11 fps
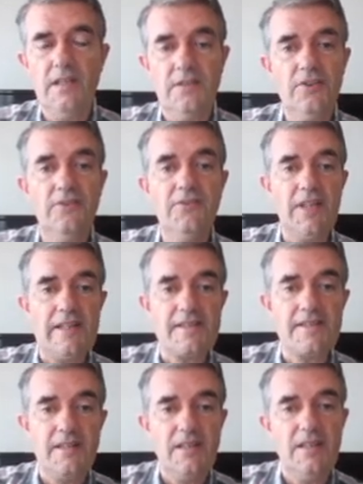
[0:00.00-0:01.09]
Nonetheless,
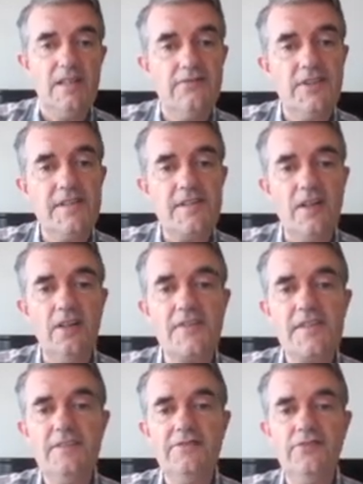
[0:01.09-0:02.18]
there is
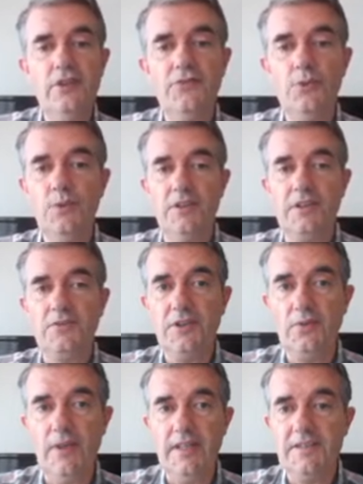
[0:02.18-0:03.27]
obviously further work
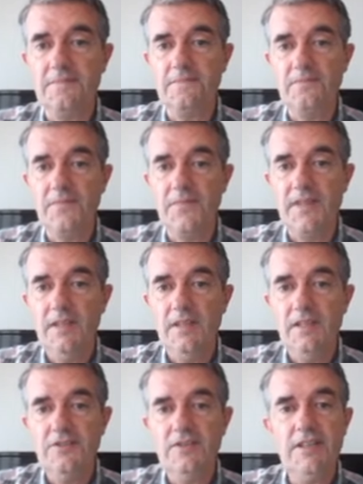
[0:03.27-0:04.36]
required
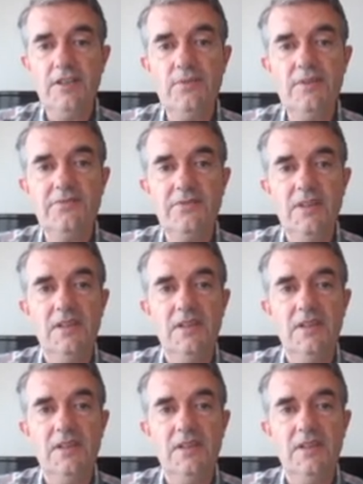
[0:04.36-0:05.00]
to deal with,